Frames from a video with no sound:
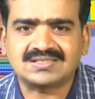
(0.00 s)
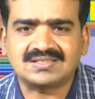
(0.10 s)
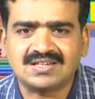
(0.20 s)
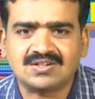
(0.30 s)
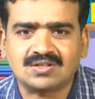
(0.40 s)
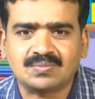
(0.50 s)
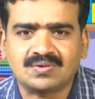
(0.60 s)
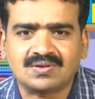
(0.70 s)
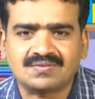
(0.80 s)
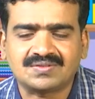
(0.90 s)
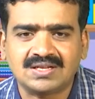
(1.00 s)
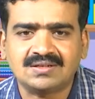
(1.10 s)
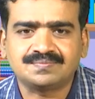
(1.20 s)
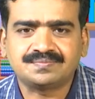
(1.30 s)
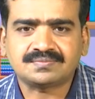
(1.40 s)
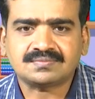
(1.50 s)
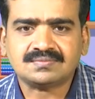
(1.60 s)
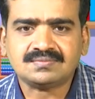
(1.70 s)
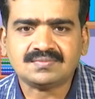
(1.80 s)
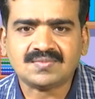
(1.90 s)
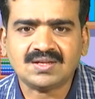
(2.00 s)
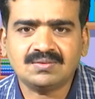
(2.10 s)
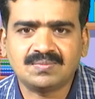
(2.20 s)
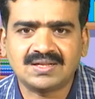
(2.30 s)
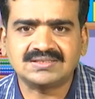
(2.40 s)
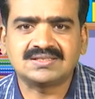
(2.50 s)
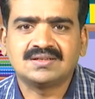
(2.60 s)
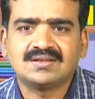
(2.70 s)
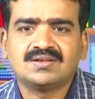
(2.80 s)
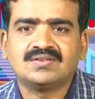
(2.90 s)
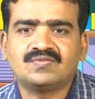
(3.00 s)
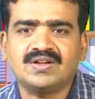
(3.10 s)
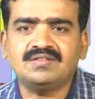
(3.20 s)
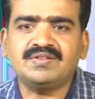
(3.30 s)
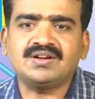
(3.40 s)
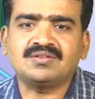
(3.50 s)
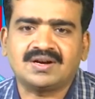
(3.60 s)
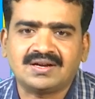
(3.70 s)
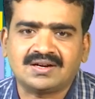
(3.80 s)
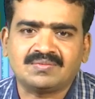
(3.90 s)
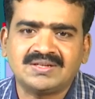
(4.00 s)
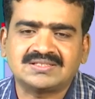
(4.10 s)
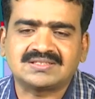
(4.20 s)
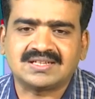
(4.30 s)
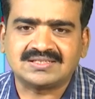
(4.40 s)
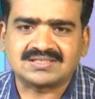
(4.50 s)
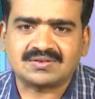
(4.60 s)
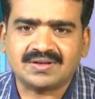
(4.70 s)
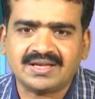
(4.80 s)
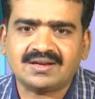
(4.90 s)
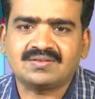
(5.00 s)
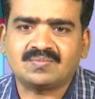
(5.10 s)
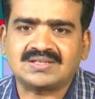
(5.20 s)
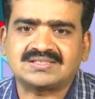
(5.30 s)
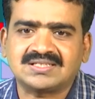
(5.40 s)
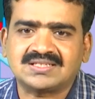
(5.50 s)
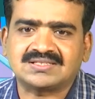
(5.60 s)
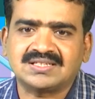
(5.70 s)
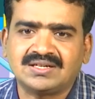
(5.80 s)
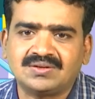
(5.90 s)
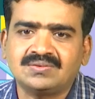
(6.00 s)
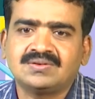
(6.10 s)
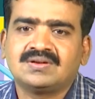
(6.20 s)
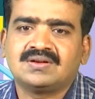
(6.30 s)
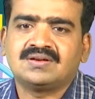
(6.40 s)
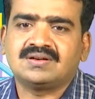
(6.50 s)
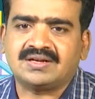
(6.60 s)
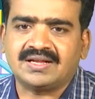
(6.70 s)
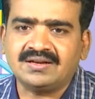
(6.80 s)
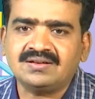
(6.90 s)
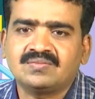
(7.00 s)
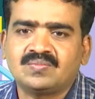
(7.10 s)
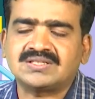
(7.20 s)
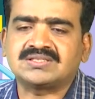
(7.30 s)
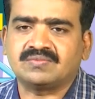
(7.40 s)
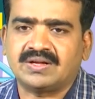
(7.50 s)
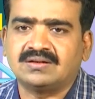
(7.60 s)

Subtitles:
10 to the power of 3 plus 5 into 100 means 10 square plus 6 into 10 plus 1.